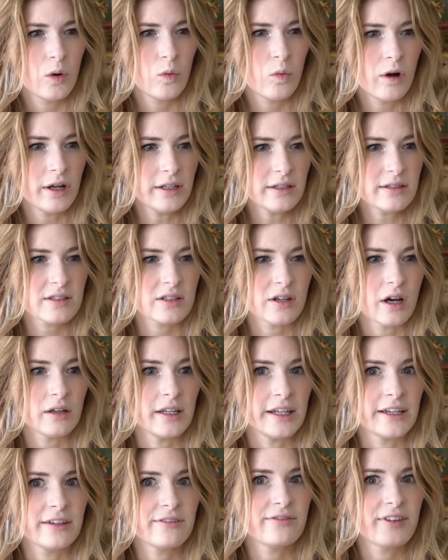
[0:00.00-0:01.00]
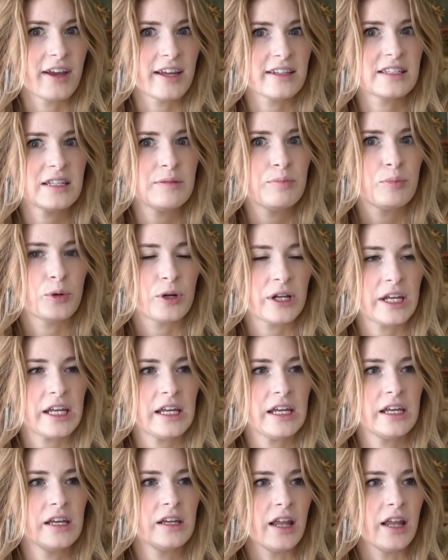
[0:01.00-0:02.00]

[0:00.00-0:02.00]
ones, not like fancy pretty,